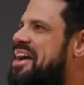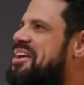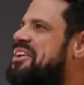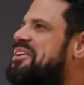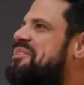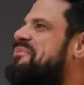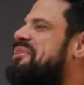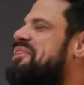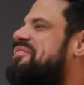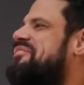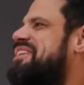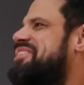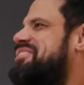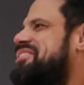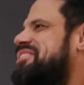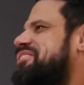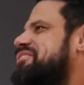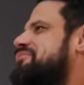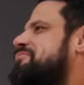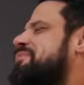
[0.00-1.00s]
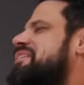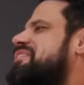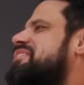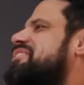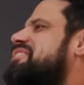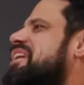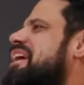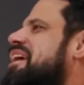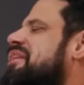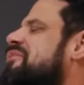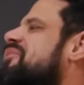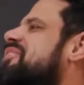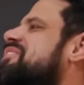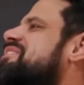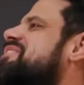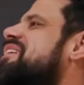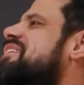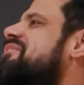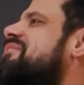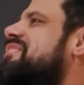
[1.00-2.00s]
I heard a motivational speaker say at
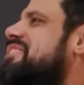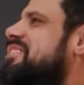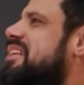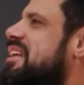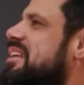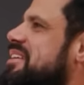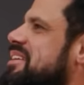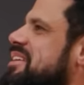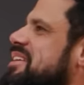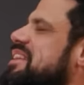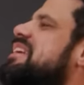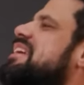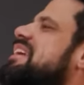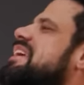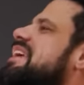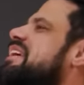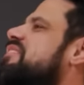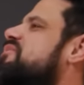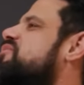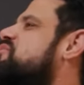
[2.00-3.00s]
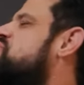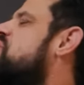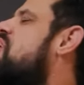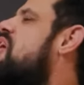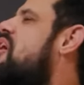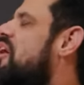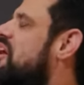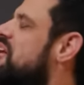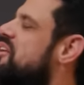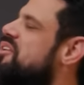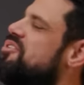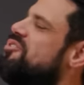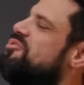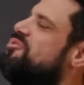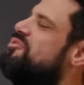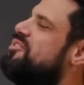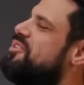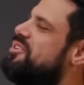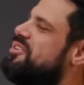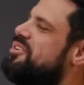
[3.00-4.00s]
one time, he said, if you argue
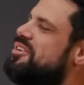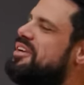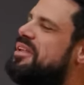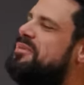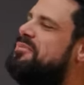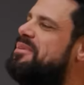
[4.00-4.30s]
for your